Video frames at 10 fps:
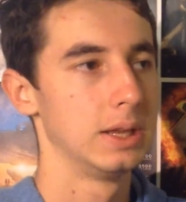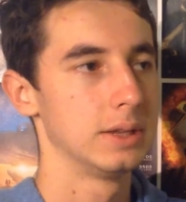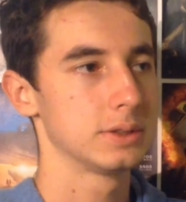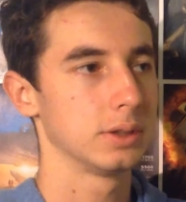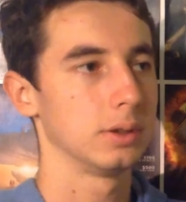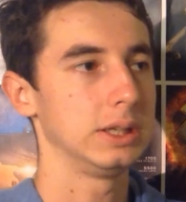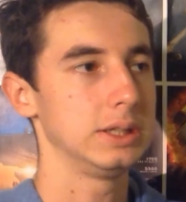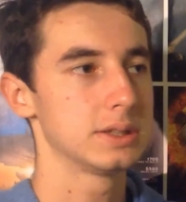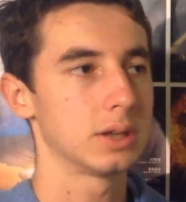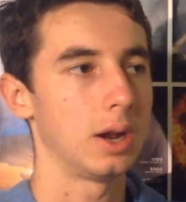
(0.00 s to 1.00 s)
So
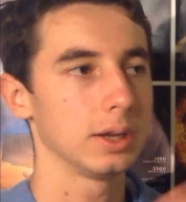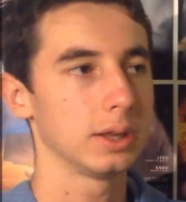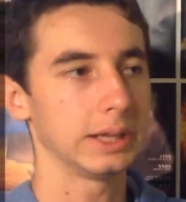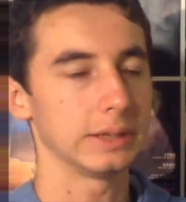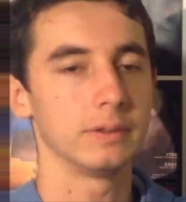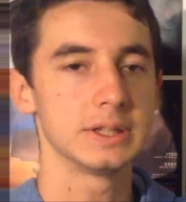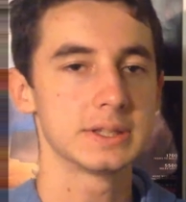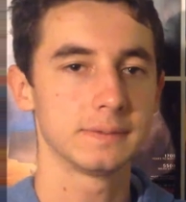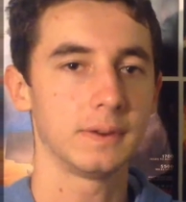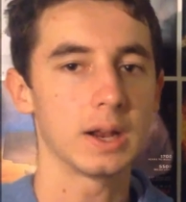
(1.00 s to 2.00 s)
he's kind of like
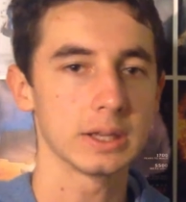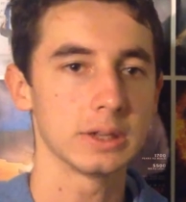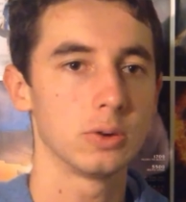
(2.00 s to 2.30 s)
this farting